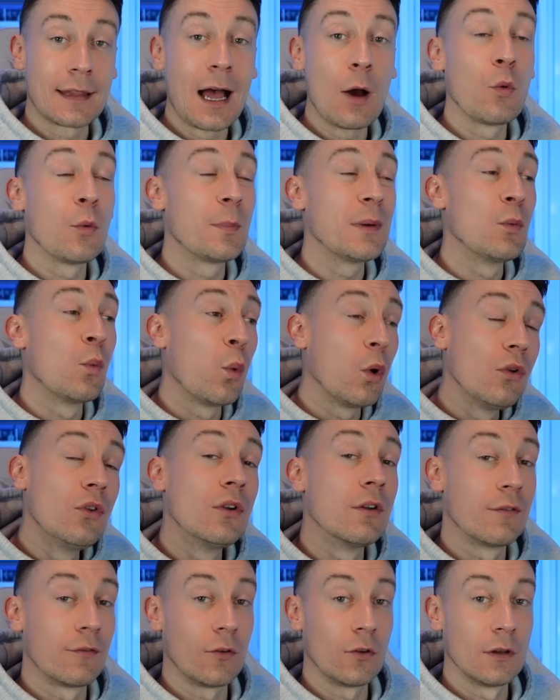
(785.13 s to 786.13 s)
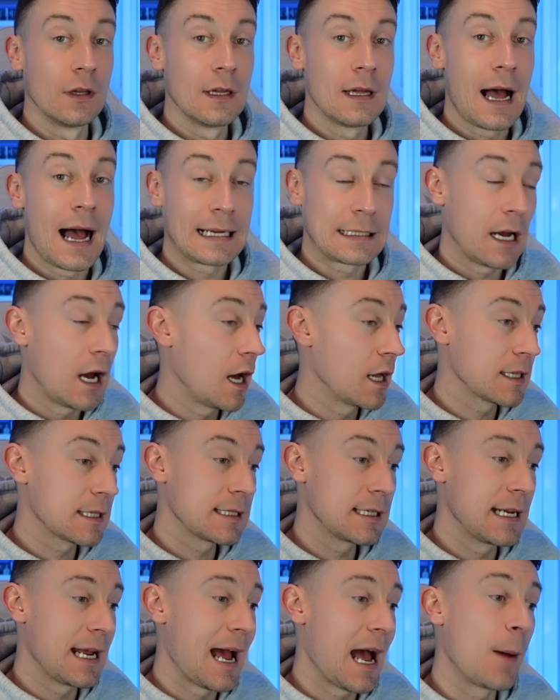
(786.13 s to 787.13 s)
That would be wonderful. I can't
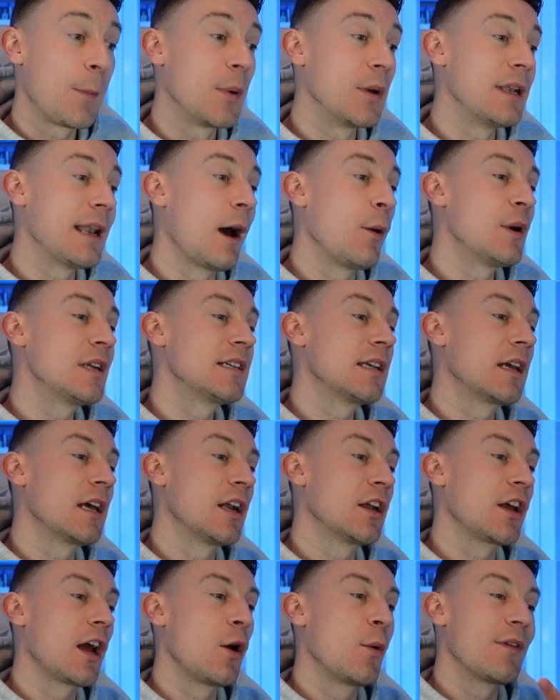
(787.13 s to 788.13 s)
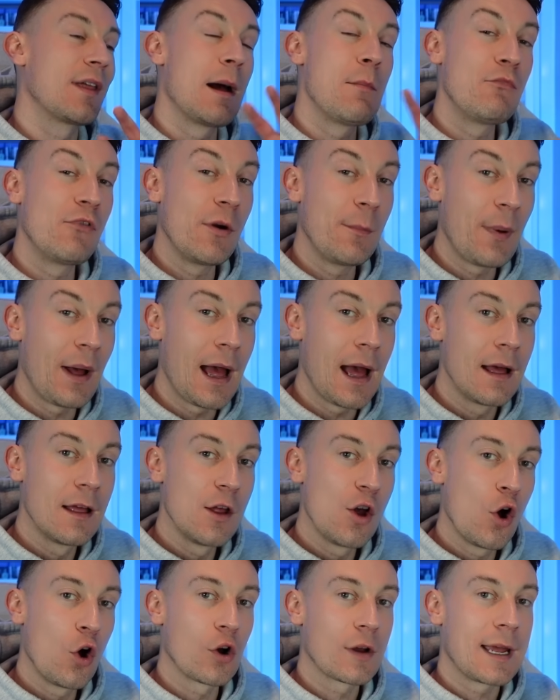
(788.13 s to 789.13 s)
see it happen. Now, is he going to go with Amrabat
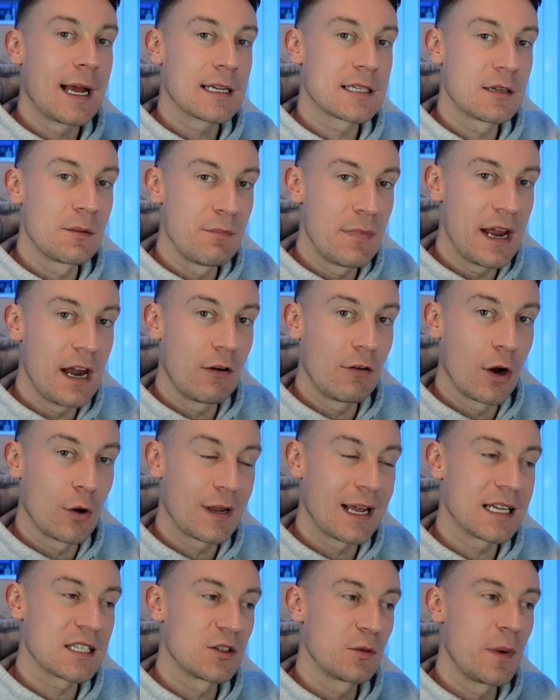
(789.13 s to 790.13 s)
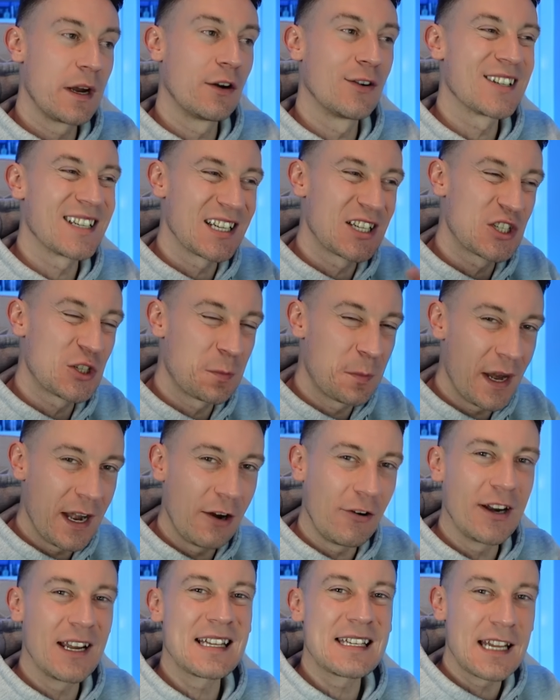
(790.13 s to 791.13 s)
or Casemiro? Casemiro's
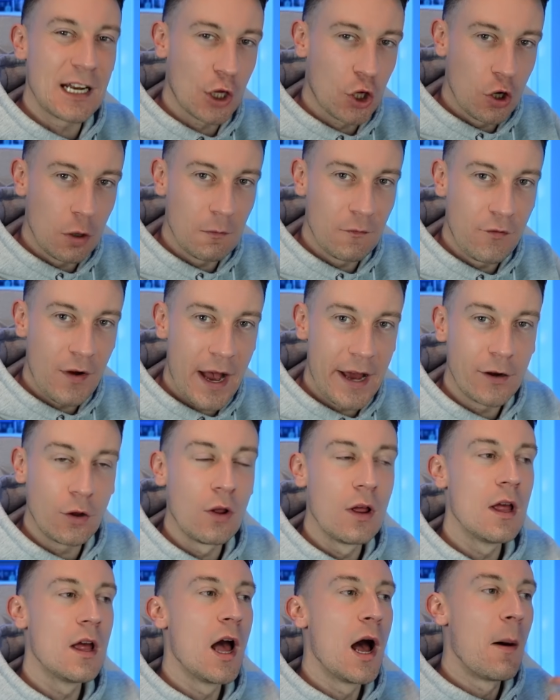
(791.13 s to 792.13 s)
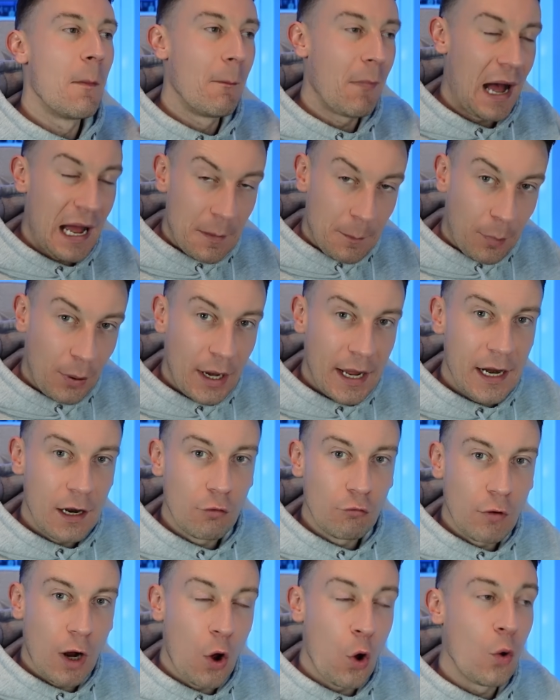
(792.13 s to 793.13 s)
experience in a cup final might play a
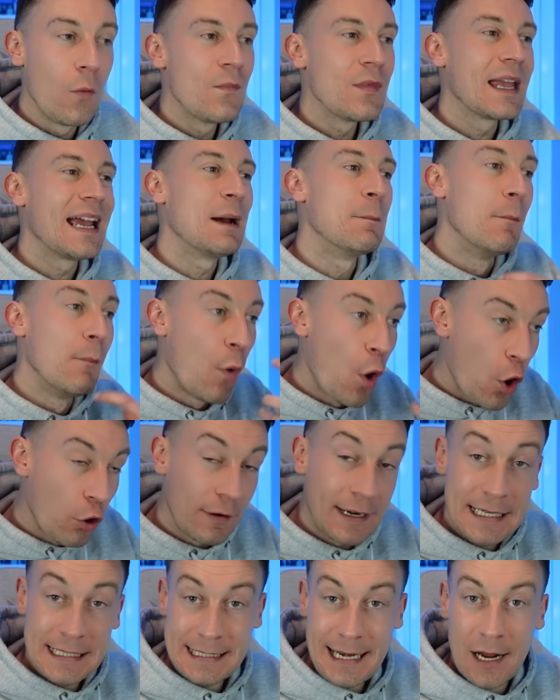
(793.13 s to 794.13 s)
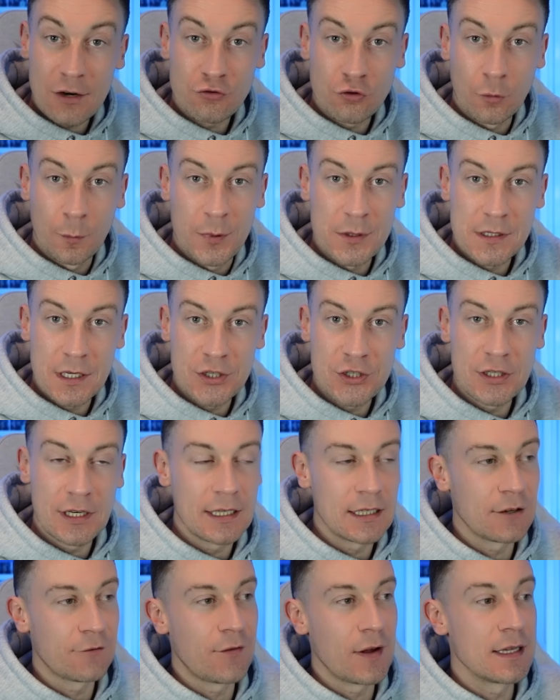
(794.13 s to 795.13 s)
role more in his natural position
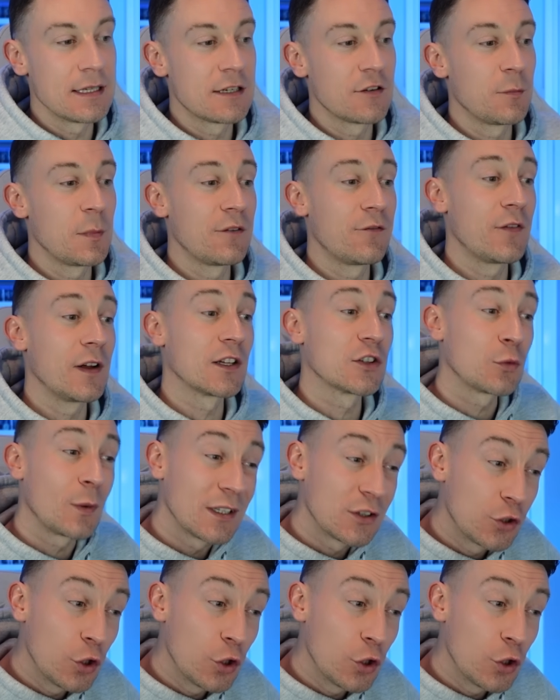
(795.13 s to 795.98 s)
in defensive midfield. So I